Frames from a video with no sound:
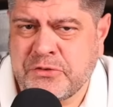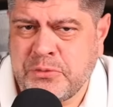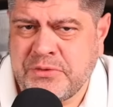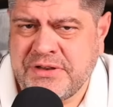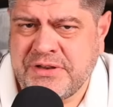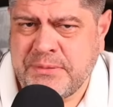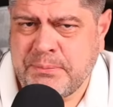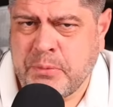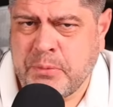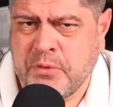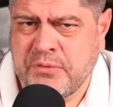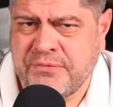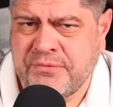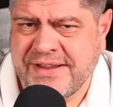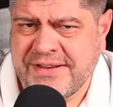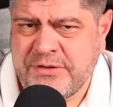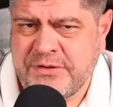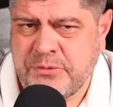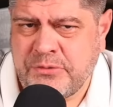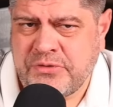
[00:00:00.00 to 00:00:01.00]
Depot
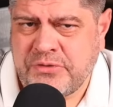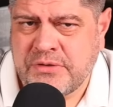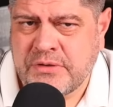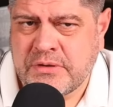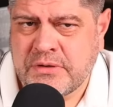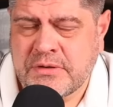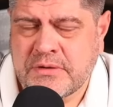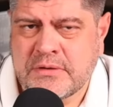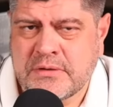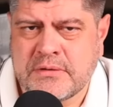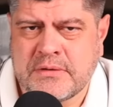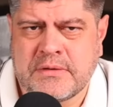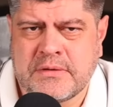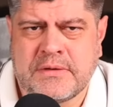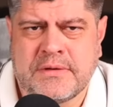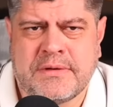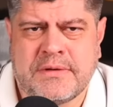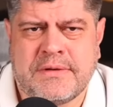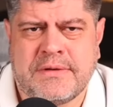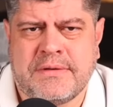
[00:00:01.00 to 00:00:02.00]
venues.
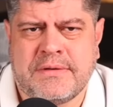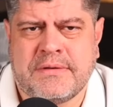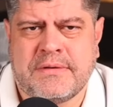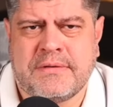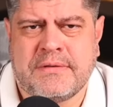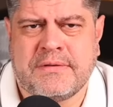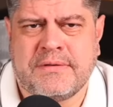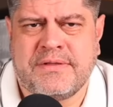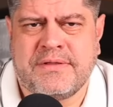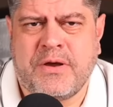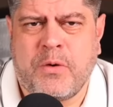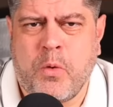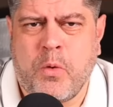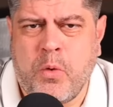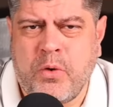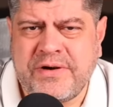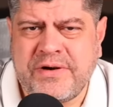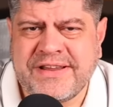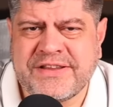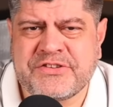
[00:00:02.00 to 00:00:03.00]
The
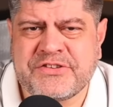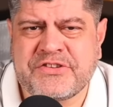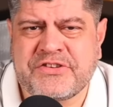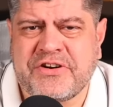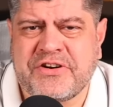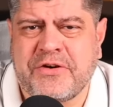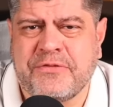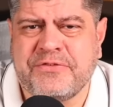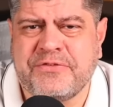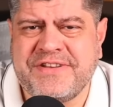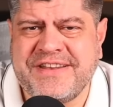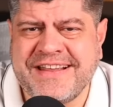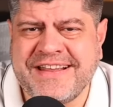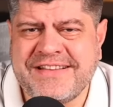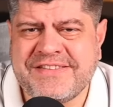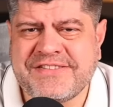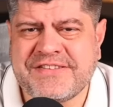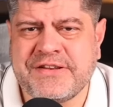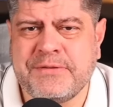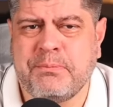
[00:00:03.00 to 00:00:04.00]
orchestra of
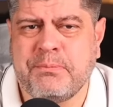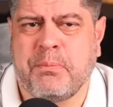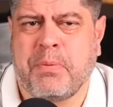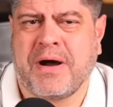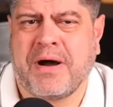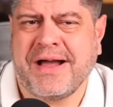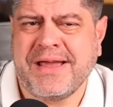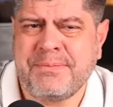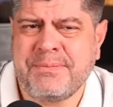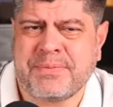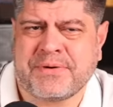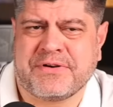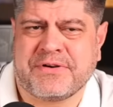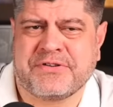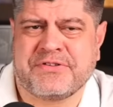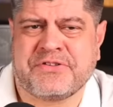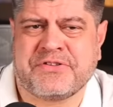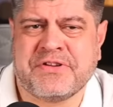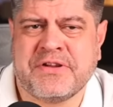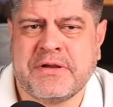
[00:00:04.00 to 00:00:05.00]
dancing
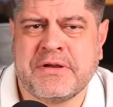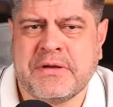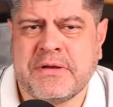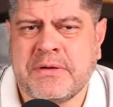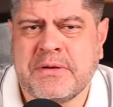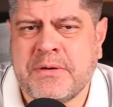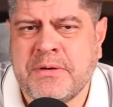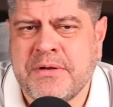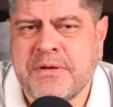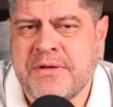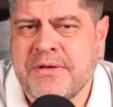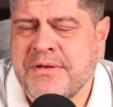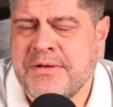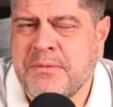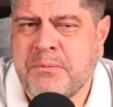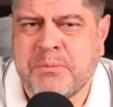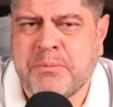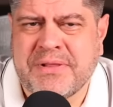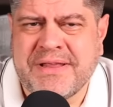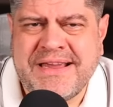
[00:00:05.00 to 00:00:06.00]
pipers
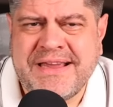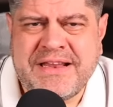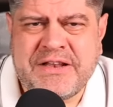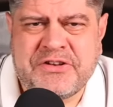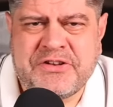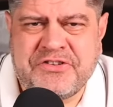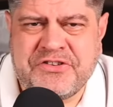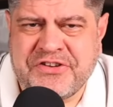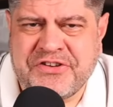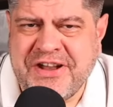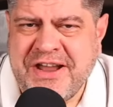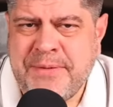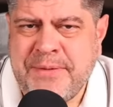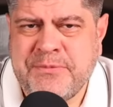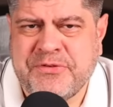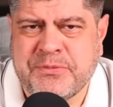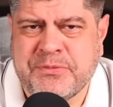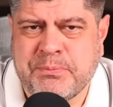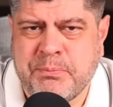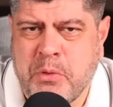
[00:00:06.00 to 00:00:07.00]
playing
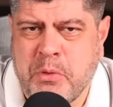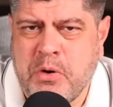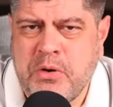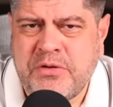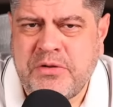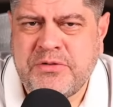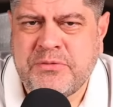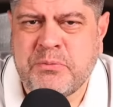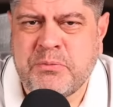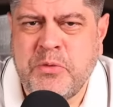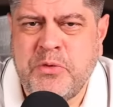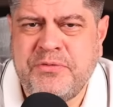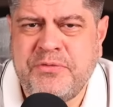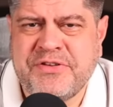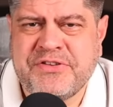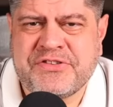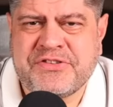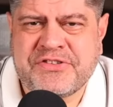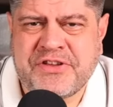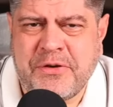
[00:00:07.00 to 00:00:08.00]
James Bond movie
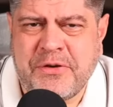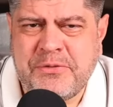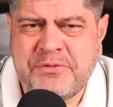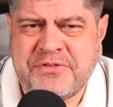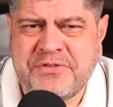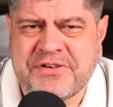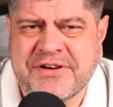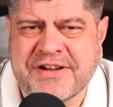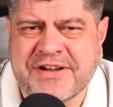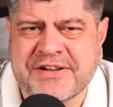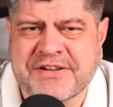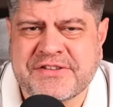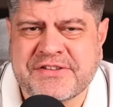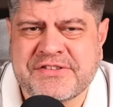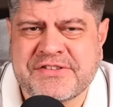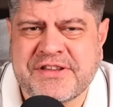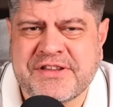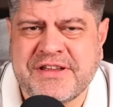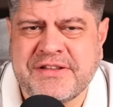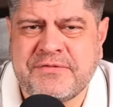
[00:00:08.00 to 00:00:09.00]

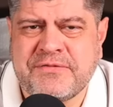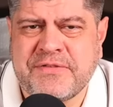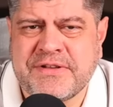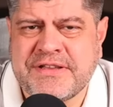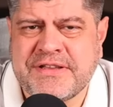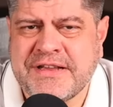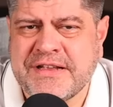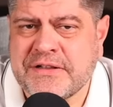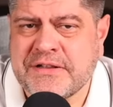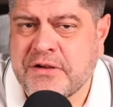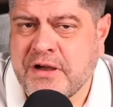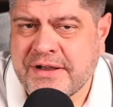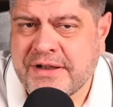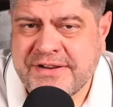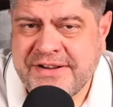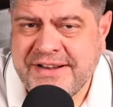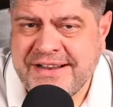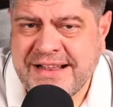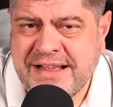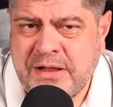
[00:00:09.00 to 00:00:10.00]
soundtracks at Vadenha
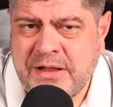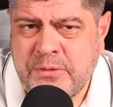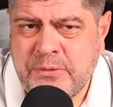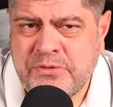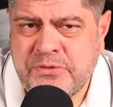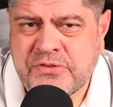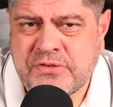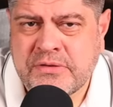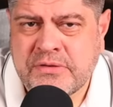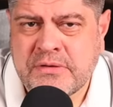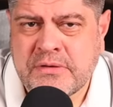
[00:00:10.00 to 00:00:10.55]
Greenhouse.